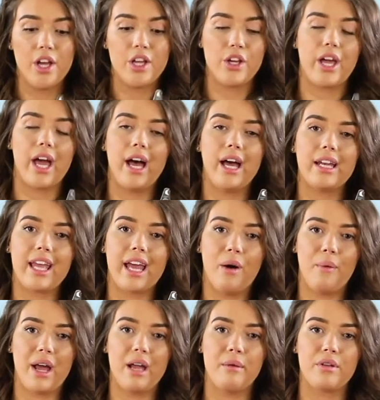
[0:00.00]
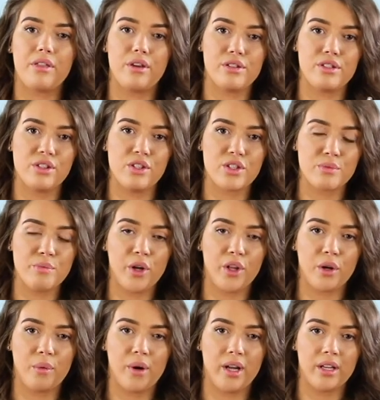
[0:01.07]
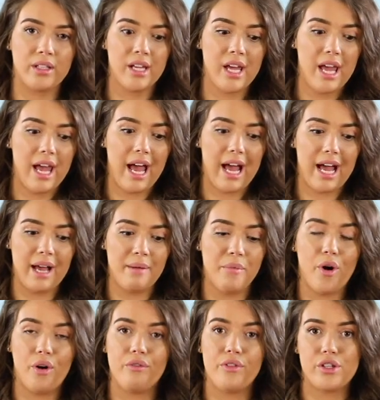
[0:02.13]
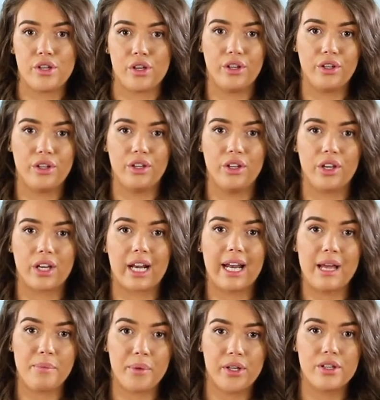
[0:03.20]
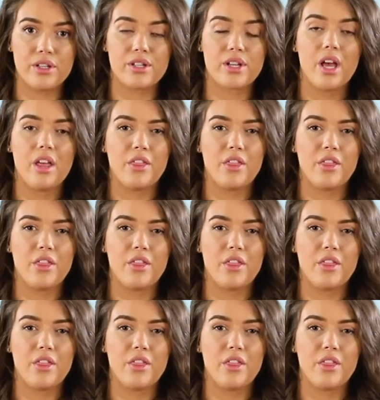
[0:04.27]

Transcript: you can get away with using the smaller one um, of the two clippers.